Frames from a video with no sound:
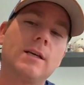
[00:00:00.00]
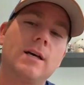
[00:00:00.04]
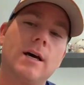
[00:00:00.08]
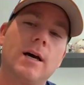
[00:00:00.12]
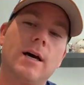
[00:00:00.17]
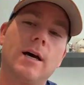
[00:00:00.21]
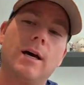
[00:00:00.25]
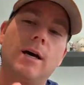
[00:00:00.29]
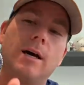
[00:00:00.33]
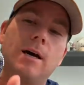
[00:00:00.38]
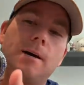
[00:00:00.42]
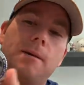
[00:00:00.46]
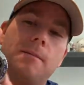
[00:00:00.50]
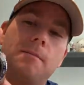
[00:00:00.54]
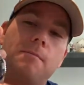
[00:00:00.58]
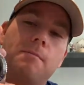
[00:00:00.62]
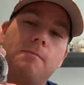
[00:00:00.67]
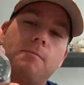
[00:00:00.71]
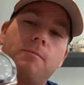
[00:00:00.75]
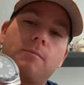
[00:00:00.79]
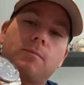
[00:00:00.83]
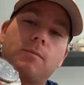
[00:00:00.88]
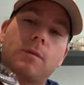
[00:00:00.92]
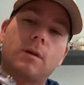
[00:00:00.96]

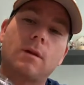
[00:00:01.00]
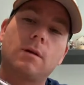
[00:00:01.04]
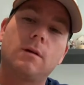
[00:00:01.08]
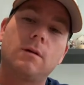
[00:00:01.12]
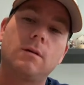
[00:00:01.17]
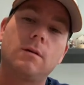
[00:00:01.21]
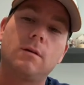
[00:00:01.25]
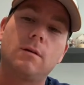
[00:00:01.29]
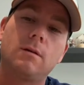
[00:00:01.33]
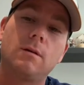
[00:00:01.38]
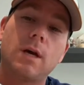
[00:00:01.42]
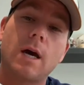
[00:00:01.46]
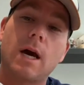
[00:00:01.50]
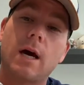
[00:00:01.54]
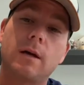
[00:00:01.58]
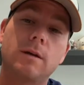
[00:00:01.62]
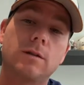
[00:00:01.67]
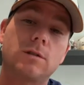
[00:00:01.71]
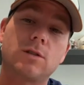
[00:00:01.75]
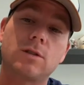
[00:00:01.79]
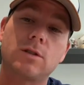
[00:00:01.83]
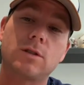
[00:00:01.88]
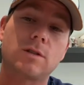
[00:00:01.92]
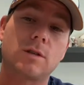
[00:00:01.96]
Yeah,
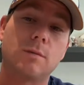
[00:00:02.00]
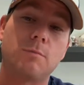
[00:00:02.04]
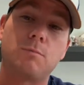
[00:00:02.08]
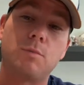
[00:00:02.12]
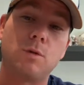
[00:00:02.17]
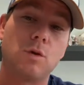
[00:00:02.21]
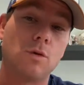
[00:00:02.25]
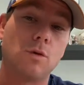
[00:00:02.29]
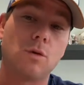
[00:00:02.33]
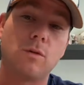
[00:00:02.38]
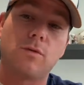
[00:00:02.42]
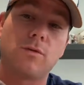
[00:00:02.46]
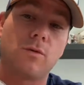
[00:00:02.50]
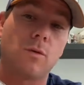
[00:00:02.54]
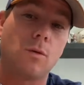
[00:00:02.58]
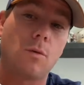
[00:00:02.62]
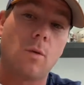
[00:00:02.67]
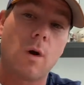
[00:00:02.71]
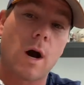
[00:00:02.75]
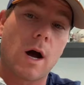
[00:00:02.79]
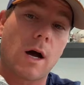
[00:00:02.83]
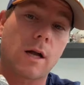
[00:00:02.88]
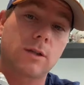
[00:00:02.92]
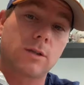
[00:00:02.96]
it's just a beautiful
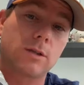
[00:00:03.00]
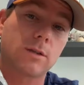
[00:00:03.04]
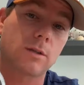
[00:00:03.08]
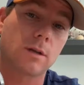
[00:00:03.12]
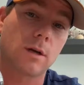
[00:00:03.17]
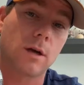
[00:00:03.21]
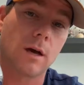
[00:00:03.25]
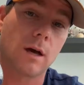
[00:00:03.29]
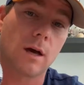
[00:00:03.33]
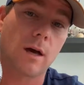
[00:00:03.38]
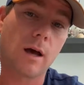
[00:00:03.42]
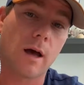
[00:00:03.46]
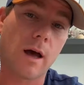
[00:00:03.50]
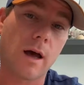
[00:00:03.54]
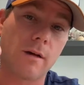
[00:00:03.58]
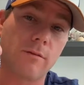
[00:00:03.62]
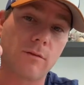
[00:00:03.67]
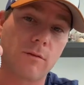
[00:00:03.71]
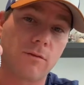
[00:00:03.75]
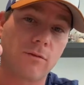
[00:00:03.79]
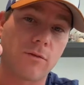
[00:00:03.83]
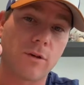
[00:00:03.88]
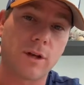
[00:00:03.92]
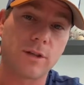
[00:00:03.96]
watch. I
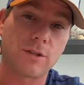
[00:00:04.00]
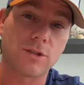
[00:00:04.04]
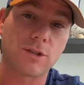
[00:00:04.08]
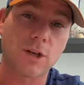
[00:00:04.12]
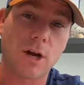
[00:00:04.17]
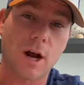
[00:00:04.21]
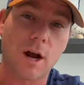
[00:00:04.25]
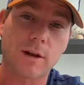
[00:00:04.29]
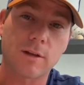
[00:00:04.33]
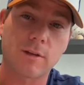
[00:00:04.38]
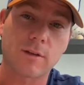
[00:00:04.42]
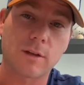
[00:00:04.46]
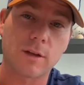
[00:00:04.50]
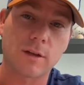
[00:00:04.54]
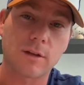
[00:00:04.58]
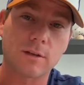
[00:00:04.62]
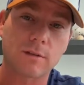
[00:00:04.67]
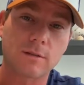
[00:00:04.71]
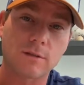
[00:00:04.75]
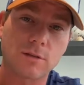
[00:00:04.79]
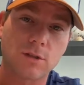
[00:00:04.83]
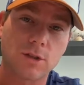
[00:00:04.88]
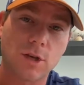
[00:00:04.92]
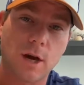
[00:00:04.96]
have a friend,
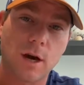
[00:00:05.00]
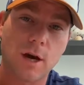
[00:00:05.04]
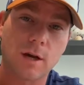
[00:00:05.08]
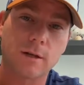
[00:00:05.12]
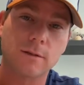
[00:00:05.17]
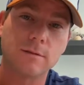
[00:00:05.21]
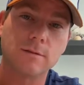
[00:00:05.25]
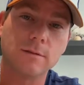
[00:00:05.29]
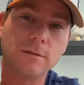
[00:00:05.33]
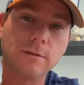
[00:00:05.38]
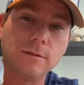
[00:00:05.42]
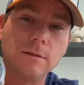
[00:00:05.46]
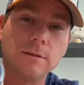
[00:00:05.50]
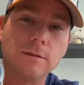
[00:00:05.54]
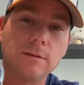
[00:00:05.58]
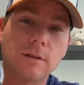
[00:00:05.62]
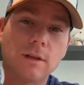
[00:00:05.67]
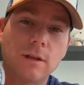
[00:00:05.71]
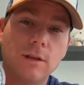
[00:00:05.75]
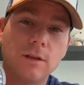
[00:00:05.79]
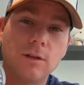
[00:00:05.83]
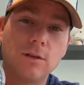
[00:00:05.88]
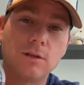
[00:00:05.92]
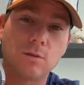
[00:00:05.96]
John,
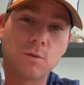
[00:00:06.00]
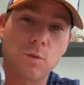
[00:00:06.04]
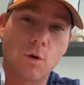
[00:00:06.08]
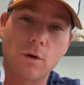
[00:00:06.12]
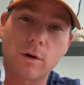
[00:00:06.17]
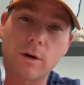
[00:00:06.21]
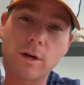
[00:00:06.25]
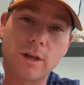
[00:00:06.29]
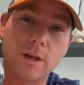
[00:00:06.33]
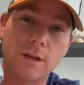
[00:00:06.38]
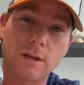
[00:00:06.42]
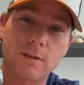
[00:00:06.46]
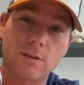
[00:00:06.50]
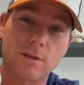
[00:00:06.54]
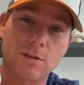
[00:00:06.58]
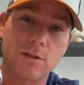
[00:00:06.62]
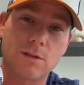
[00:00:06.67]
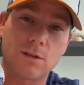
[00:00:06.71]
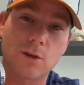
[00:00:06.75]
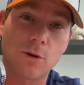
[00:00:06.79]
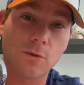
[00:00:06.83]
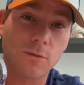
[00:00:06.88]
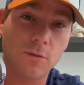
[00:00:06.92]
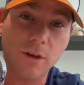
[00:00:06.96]
he's worn his
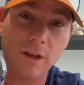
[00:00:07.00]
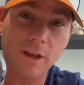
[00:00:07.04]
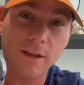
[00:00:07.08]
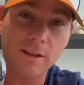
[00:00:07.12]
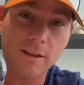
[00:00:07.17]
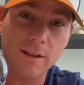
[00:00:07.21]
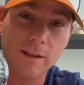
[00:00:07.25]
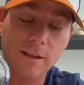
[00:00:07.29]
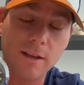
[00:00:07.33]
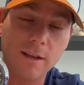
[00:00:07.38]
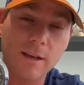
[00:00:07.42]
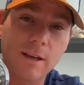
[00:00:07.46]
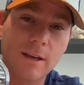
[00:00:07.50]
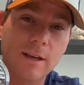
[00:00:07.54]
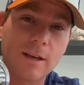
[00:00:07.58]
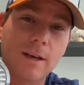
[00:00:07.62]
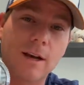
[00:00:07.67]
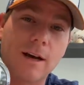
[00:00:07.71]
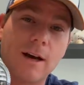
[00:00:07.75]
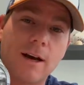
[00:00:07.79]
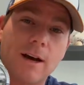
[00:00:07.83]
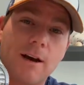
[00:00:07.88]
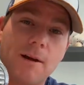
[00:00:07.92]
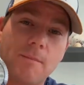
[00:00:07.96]
surfing.
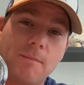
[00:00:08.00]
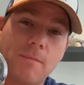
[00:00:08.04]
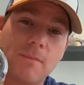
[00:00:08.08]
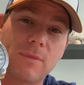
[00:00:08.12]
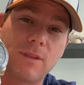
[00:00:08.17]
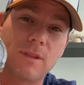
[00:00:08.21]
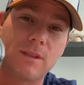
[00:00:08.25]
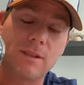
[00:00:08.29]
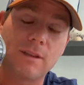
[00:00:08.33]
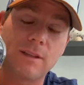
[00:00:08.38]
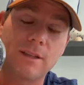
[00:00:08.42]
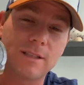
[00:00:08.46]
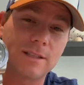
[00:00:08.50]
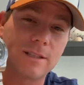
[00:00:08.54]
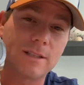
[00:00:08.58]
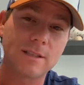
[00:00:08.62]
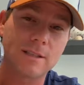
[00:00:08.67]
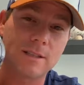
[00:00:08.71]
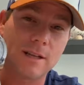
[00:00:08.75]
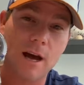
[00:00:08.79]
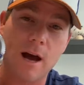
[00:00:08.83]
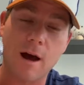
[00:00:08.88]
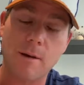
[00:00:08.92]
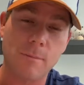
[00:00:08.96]
This
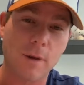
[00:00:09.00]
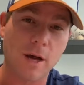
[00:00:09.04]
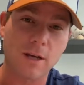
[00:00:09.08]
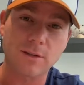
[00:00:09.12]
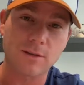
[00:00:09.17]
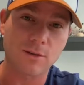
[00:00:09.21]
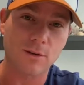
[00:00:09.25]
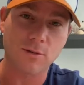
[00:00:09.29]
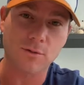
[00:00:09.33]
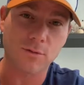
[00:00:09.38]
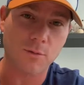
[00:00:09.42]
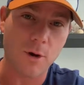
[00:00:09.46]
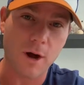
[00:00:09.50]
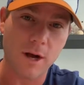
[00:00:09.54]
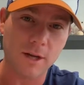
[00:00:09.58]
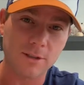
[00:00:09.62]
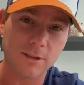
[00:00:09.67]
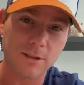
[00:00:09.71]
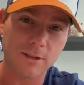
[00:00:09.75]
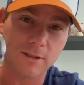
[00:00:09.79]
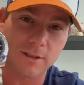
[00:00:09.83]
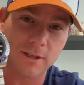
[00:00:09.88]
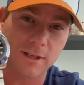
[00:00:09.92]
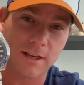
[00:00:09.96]
is not my surf
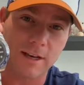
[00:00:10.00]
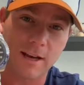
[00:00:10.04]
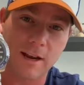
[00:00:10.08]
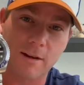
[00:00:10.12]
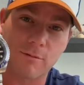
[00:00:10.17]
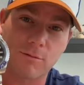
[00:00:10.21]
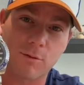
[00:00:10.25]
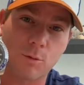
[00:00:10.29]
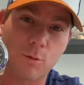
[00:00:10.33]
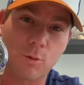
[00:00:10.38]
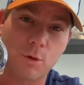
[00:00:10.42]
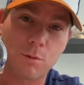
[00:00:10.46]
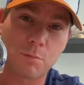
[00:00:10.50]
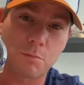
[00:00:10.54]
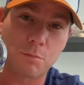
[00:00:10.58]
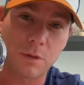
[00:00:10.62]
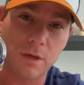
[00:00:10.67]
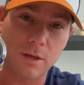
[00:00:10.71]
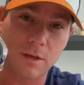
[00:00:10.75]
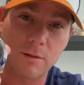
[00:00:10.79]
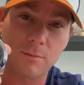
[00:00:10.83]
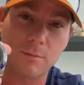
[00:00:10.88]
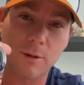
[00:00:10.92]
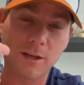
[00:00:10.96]
watch. It never would
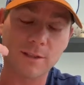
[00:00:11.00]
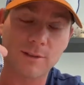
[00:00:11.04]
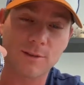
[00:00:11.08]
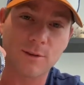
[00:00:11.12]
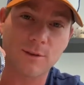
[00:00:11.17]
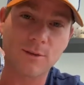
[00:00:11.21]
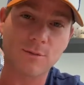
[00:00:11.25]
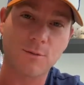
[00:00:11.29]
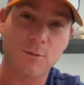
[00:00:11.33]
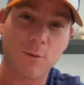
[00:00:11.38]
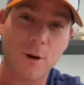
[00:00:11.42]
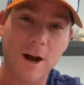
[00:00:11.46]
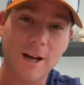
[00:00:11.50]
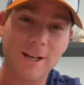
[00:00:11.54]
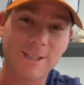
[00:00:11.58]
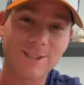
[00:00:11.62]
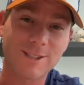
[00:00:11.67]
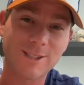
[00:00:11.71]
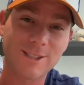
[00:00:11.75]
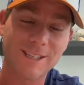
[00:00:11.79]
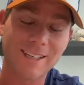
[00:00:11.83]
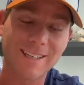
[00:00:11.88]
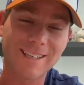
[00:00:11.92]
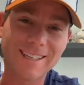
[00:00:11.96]
be my surf
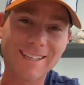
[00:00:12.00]
watch.